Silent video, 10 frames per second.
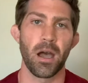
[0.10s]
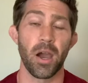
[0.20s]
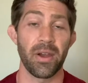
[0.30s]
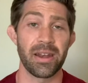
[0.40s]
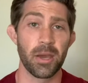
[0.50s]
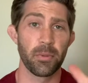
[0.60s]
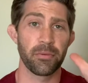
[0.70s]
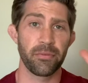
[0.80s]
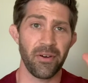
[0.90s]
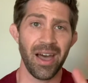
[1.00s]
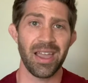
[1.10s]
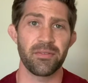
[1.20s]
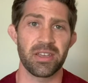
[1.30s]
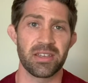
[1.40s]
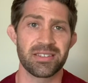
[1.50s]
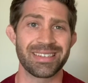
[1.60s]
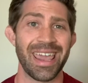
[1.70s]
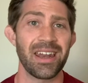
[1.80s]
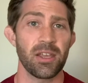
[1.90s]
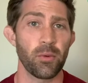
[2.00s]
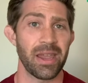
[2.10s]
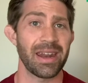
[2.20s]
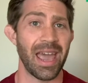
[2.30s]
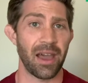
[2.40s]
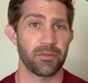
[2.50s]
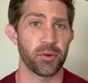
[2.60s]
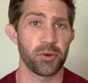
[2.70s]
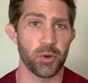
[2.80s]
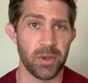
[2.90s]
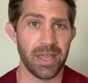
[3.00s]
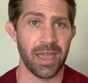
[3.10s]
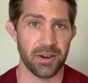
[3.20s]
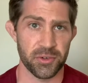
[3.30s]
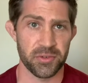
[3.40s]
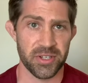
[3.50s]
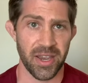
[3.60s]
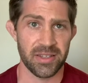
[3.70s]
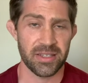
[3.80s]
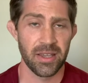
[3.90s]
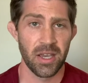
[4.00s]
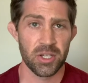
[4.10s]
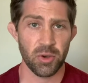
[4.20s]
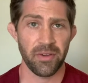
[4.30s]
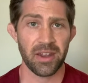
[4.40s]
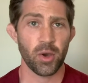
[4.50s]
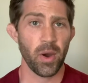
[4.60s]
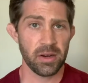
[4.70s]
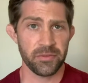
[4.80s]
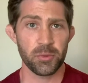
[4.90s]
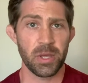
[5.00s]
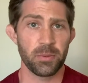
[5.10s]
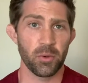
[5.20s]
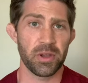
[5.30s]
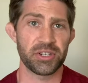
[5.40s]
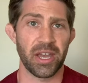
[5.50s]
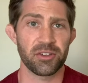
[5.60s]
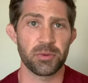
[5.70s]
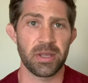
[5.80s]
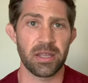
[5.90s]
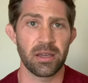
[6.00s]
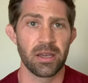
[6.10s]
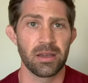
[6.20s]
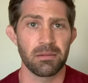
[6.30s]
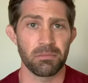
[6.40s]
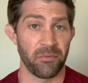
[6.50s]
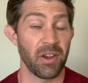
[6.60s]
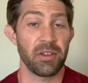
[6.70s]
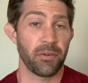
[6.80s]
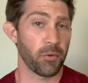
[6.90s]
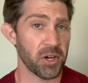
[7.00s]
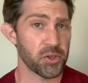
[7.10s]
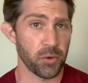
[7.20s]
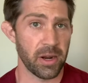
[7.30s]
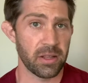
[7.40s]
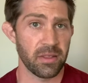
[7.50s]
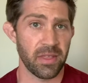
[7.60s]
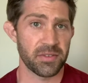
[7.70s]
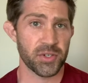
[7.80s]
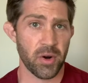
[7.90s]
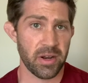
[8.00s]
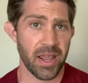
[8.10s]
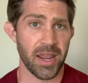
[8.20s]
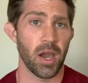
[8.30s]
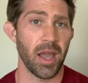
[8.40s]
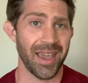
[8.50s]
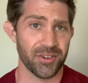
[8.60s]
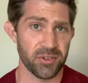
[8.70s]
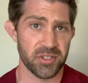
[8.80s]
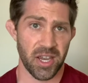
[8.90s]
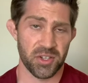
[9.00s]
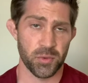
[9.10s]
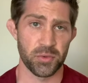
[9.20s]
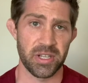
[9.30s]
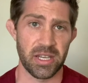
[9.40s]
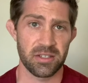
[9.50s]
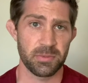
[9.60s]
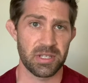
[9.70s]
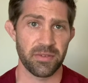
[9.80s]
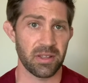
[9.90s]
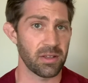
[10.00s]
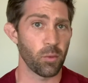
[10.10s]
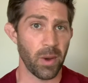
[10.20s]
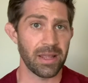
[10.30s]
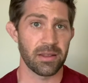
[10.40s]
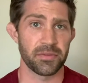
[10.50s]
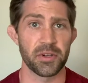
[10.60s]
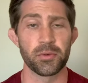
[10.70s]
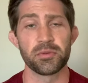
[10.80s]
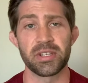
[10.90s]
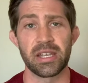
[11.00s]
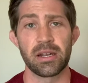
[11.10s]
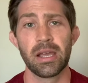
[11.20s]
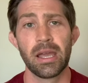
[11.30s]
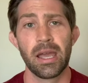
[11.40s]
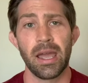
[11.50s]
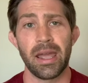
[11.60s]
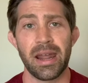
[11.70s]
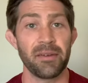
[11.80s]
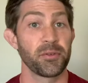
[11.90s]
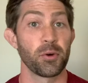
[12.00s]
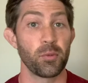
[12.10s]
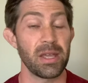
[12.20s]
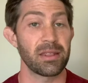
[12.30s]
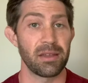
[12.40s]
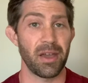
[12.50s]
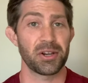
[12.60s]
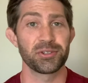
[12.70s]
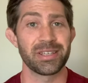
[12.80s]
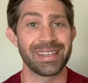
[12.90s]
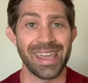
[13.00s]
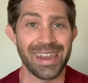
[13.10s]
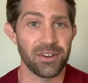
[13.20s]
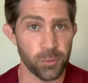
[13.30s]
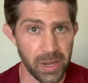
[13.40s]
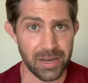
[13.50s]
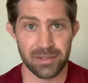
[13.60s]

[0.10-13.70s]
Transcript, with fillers: All right, number five is gaining weight after doing exercise. So I've had quite a few people reach out to me very frustrated that they started a exercise routine, specifically weightlifting routine, and after a week they've actually gained weight,